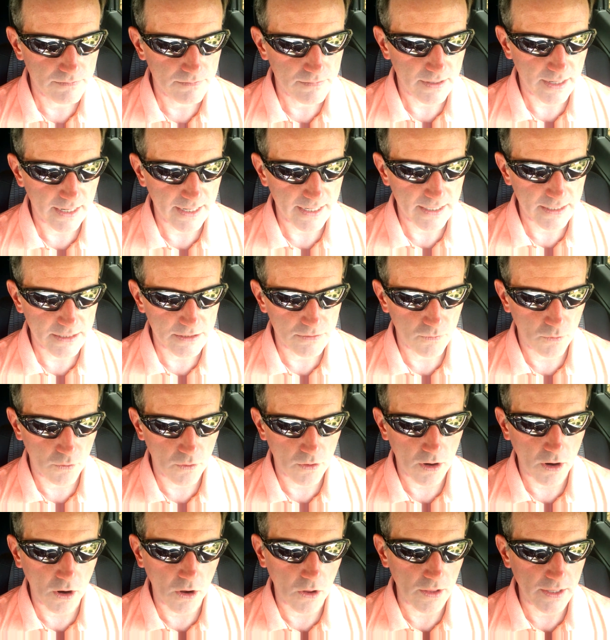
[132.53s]
I guess we'll
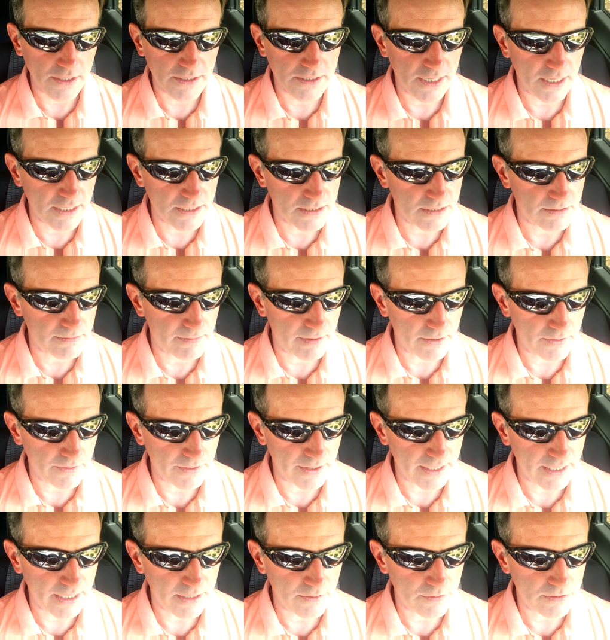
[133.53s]
call it
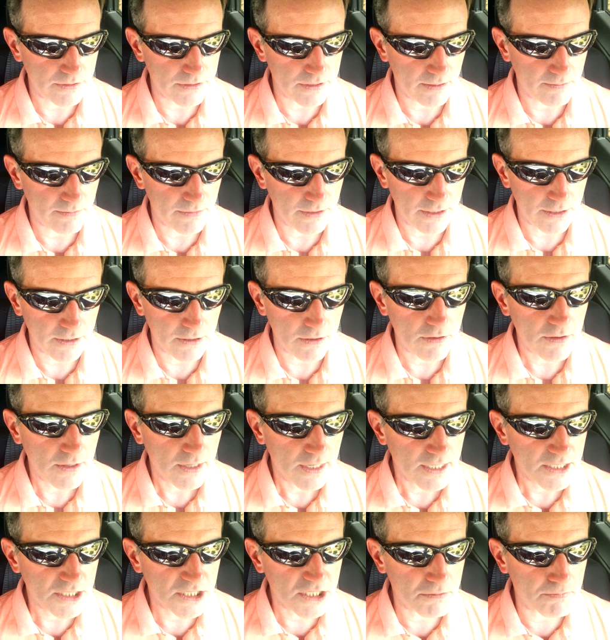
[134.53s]
testimony. He was up there
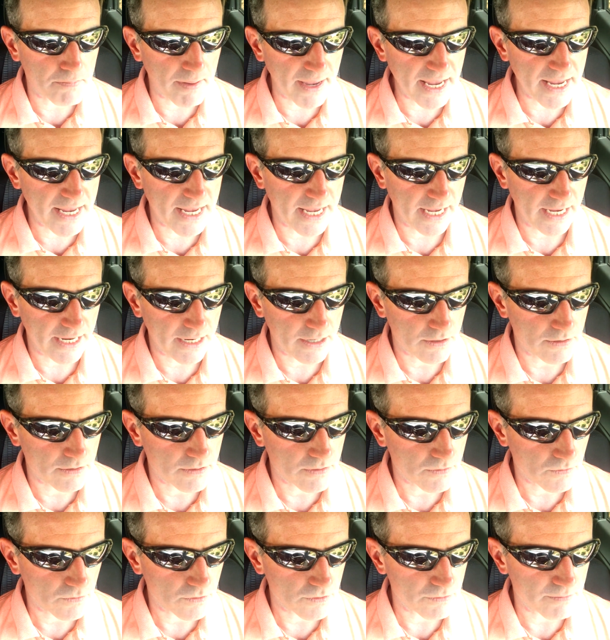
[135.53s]
speaking
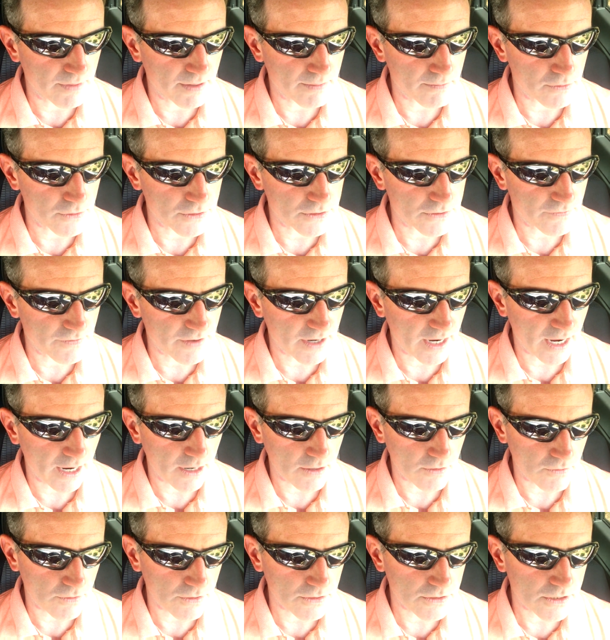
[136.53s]
with members of
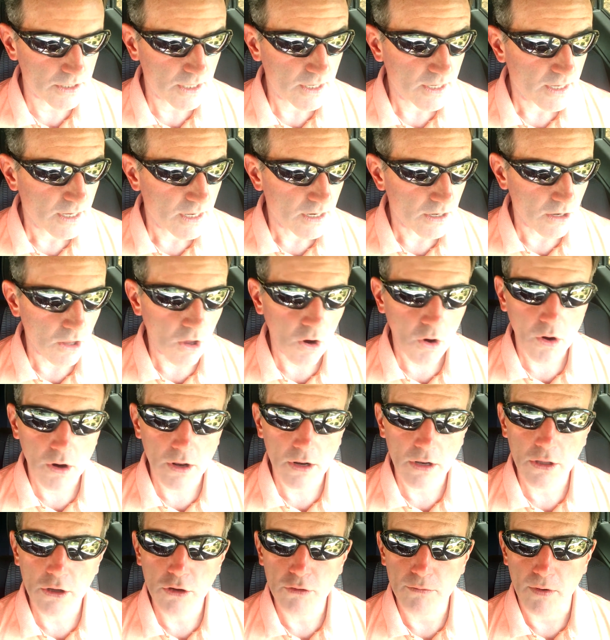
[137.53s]
Congress. Laura
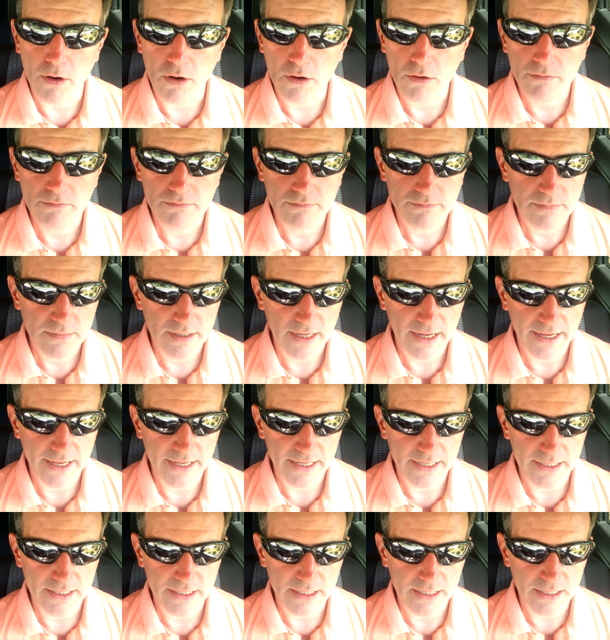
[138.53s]
Loomer,
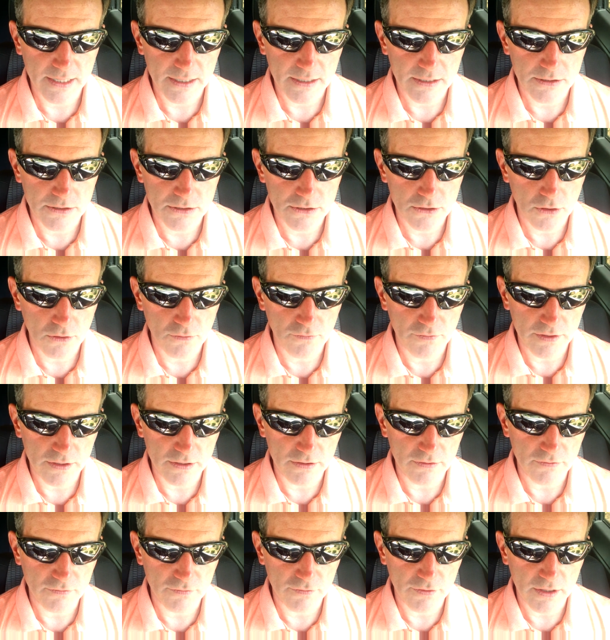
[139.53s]
a
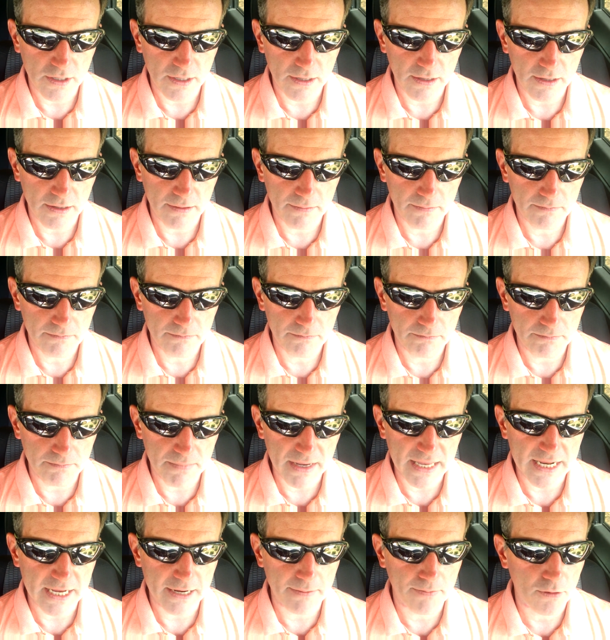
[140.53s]
conservative
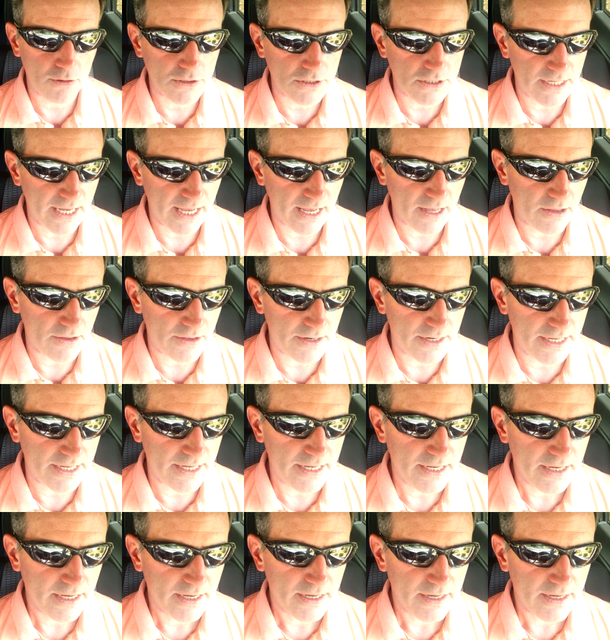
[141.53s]
media personality,